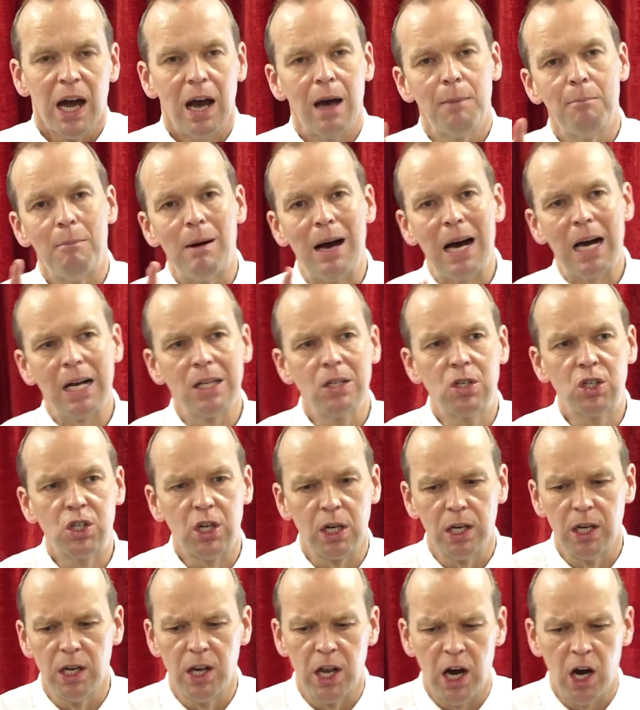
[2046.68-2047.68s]

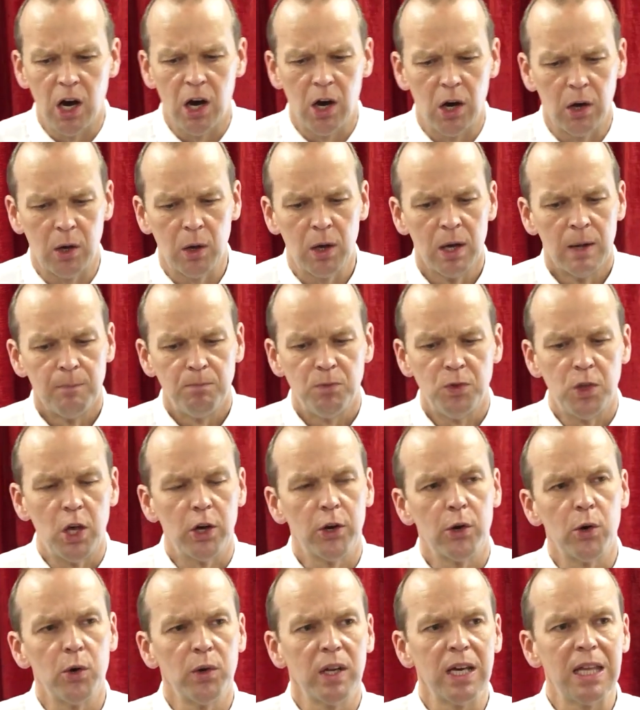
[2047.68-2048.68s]
Imagine now,
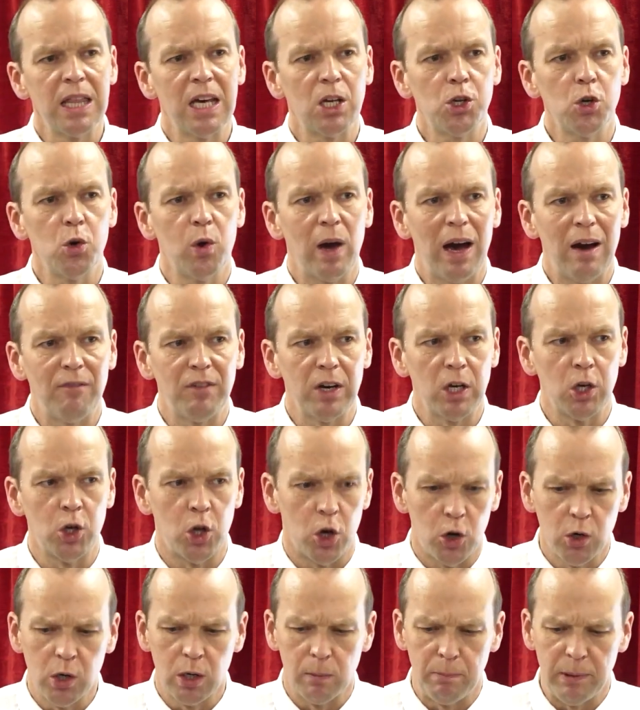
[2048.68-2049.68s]
not only that you have a
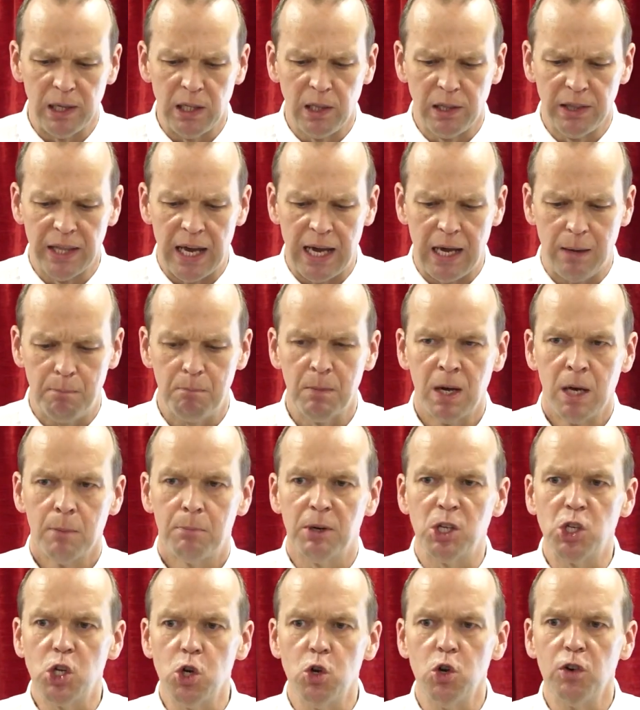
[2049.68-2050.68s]
notable name,
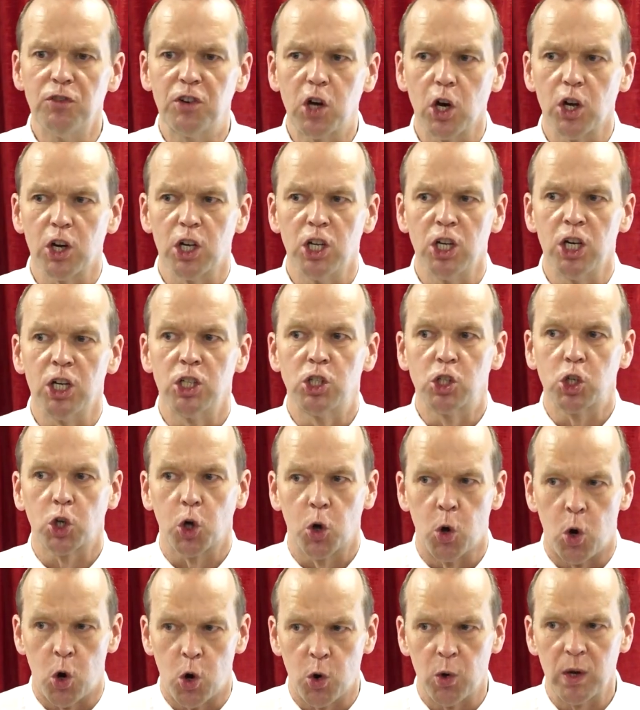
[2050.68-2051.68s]
but you've got a
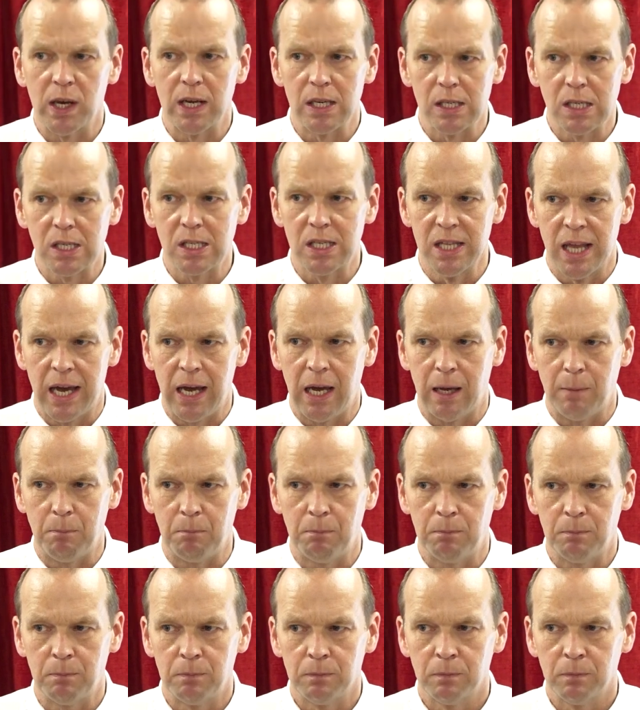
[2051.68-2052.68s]
notorious name.